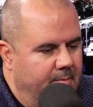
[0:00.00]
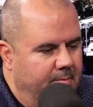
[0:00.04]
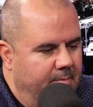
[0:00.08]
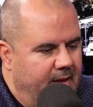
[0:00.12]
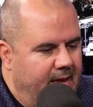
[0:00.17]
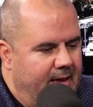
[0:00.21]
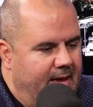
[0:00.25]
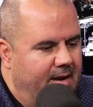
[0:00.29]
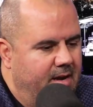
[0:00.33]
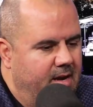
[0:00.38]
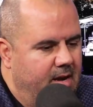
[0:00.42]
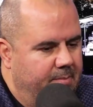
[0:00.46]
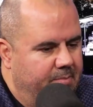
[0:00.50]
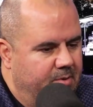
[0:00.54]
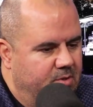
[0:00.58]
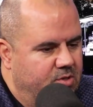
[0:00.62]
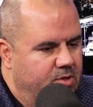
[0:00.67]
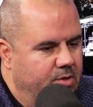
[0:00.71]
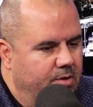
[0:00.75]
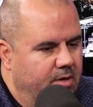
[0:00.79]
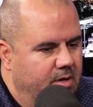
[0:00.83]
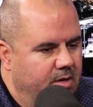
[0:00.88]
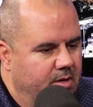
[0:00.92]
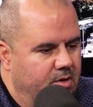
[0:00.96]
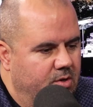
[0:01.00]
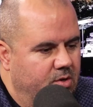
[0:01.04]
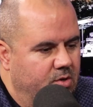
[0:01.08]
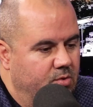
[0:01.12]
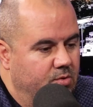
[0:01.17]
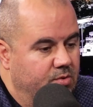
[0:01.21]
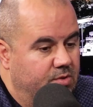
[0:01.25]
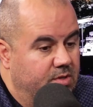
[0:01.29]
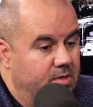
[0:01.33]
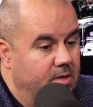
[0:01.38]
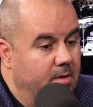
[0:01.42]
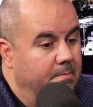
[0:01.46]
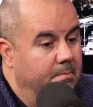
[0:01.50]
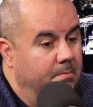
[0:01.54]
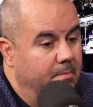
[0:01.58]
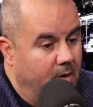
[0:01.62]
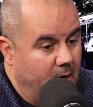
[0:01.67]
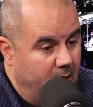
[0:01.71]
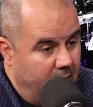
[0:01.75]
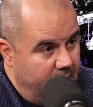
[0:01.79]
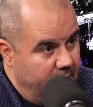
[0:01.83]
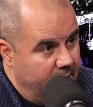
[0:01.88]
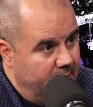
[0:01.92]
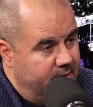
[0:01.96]
had an opportunity to do some
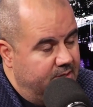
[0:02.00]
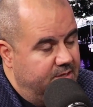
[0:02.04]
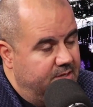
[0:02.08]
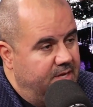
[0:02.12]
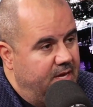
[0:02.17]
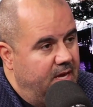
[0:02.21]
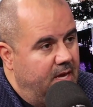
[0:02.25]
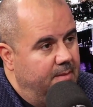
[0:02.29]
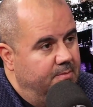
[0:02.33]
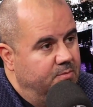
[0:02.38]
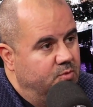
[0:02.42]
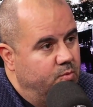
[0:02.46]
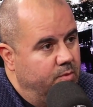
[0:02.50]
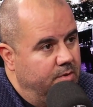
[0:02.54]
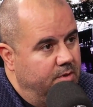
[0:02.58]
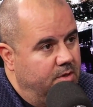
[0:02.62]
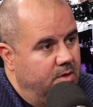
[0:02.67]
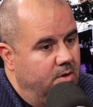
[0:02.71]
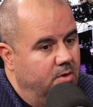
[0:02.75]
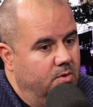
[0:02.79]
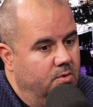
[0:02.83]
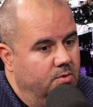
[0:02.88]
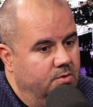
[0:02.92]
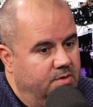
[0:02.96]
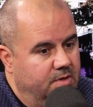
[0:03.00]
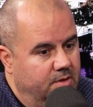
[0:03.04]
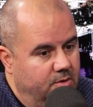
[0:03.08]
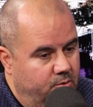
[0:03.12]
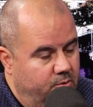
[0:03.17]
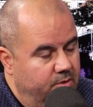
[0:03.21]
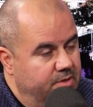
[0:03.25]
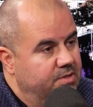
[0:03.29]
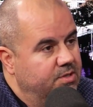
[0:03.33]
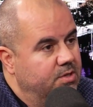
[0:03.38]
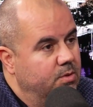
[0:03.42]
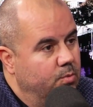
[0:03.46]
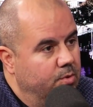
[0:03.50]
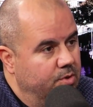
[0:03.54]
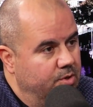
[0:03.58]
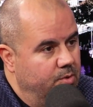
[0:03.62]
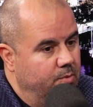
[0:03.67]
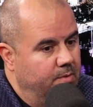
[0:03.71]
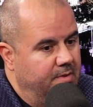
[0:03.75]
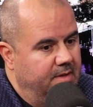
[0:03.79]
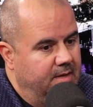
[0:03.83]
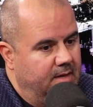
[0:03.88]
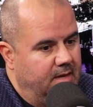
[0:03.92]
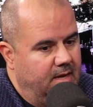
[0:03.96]
Monarchs games when Coase and Krista were
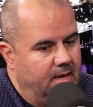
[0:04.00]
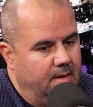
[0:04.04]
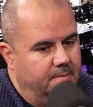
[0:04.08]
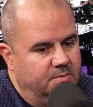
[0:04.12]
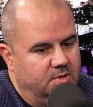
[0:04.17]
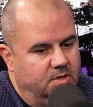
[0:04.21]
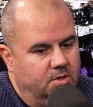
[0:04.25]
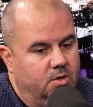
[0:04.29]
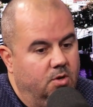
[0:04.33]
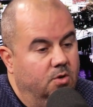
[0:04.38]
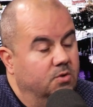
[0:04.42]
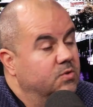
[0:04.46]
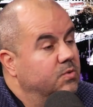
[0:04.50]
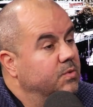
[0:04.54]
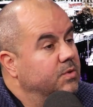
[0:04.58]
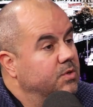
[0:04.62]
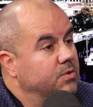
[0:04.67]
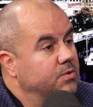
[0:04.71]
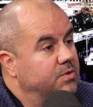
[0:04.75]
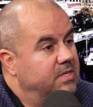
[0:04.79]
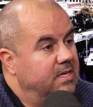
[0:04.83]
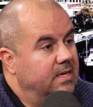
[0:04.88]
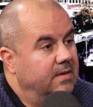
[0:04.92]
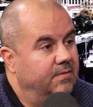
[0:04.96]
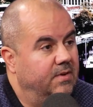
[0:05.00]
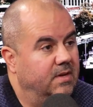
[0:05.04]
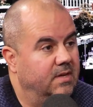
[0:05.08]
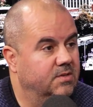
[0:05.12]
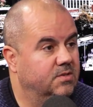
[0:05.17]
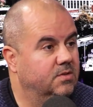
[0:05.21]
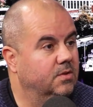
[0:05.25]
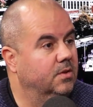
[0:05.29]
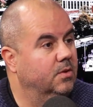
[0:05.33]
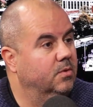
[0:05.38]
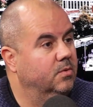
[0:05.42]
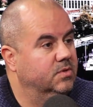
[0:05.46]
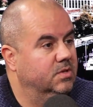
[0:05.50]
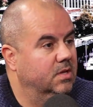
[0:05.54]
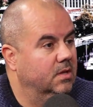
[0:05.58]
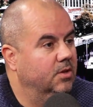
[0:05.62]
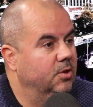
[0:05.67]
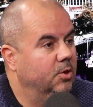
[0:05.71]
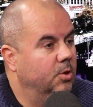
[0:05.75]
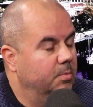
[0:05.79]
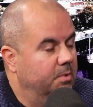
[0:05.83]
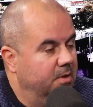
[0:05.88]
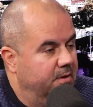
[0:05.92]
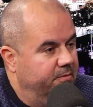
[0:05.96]
doing the games, and Coase would do TV, so there was a
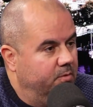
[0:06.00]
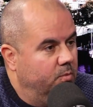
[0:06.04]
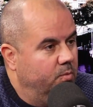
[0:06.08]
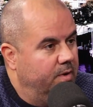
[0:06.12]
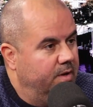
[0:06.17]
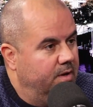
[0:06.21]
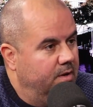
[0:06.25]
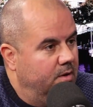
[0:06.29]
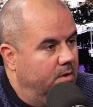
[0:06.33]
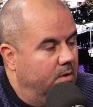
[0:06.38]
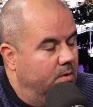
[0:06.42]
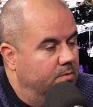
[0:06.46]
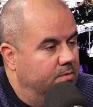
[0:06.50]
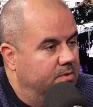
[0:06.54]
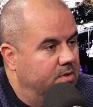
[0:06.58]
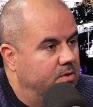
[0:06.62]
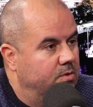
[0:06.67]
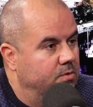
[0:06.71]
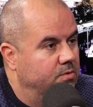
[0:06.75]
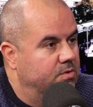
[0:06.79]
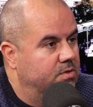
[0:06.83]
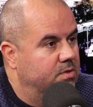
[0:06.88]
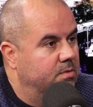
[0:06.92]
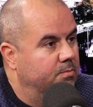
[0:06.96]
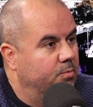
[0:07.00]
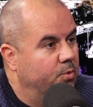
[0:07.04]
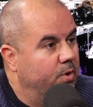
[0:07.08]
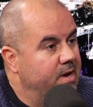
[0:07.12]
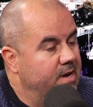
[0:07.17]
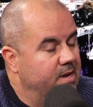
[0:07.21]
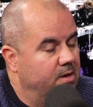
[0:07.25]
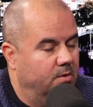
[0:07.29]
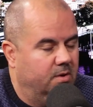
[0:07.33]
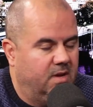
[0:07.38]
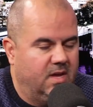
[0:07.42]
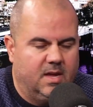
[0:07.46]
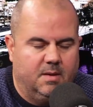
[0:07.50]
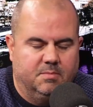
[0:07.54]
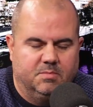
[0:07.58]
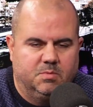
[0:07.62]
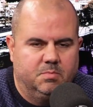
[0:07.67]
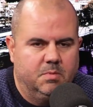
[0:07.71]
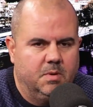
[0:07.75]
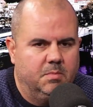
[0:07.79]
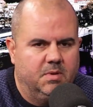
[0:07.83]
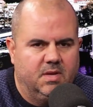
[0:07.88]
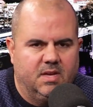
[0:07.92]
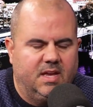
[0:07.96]
little bit of a window to do some radio games,
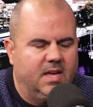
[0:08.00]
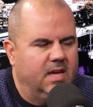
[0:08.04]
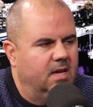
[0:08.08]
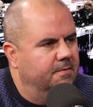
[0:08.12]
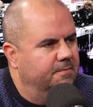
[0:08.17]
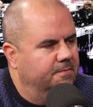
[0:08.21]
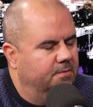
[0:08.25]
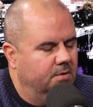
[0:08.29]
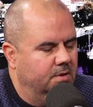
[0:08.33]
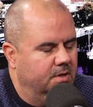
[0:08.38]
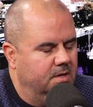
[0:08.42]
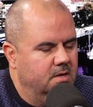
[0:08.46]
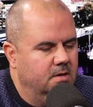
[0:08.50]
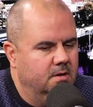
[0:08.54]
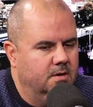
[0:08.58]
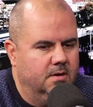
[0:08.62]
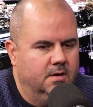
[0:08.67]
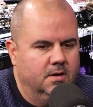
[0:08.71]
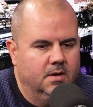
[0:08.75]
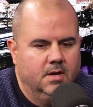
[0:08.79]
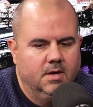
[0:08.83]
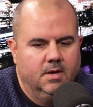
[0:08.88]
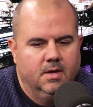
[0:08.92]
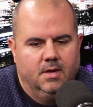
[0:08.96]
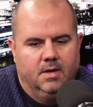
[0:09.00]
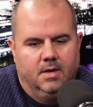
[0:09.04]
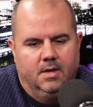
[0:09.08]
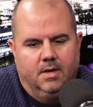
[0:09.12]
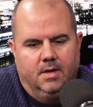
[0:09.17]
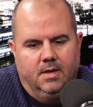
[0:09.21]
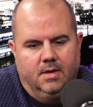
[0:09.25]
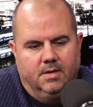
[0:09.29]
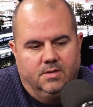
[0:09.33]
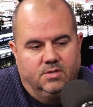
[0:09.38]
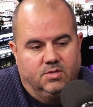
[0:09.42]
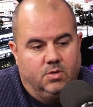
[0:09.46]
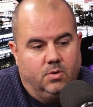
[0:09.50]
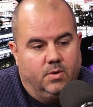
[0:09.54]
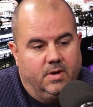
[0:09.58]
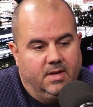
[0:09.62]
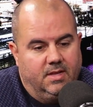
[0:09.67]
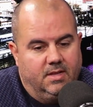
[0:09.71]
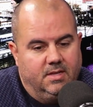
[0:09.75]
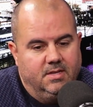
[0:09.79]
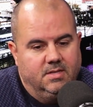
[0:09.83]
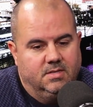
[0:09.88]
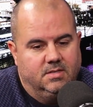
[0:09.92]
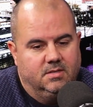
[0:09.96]
maybe a handful a year. So
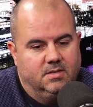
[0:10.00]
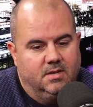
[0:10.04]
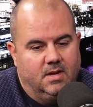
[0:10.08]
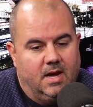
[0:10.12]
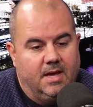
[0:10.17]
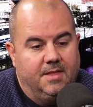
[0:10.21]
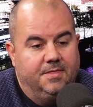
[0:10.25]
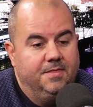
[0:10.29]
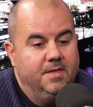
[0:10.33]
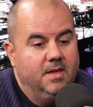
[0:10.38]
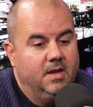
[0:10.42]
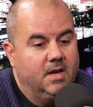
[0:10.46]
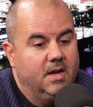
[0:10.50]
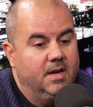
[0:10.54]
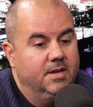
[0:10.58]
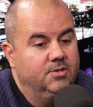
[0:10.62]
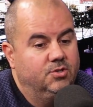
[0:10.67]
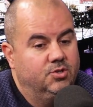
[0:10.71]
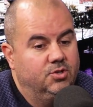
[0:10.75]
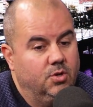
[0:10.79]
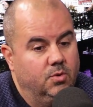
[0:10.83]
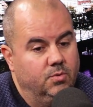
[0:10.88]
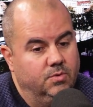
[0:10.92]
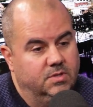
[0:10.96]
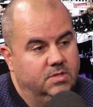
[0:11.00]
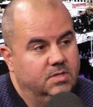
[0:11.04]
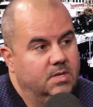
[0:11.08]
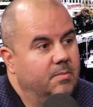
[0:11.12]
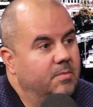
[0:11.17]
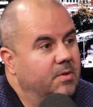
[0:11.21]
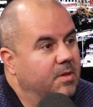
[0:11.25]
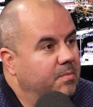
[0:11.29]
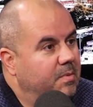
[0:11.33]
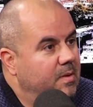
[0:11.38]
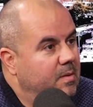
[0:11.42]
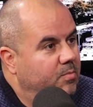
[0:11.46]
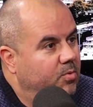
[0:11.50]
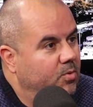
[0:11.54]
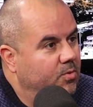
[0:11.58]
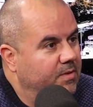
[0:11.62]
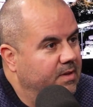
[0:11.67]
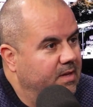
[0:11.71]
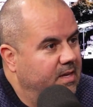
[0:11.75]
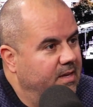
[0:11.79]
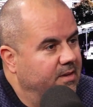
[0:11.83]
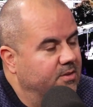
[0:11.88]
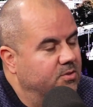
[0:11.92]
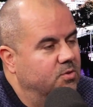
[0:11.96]
I think I'd shown some of the people in the
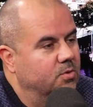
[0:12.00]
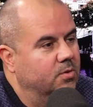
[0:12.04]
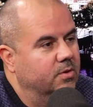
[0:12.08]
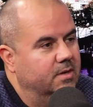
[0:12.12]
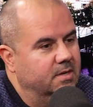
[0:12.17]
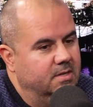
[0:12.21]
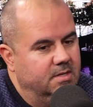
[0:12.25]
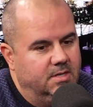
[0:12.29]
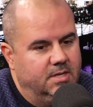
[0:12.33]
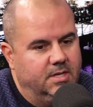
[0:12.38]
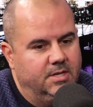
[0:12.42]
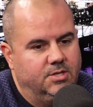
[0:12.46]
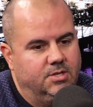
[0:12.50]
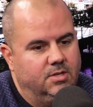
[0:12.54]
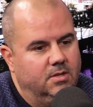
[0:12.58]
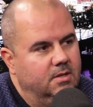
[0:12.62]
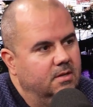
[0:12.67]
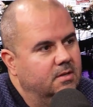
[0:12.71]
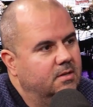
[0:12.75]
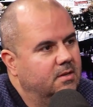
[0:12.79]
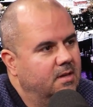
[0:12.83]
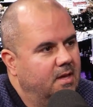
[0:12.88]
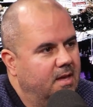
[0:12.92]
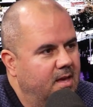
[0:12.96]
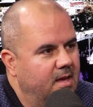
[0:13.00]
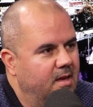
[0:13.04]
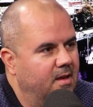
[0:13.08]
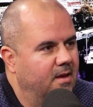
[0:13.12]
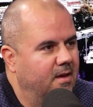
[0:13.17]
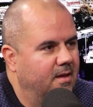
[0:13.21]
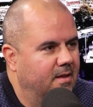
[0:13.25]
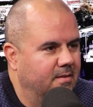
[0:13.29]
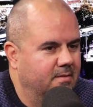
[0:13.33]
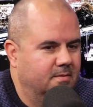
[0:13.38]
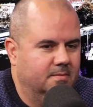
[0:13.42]
Kings organization, like, hey,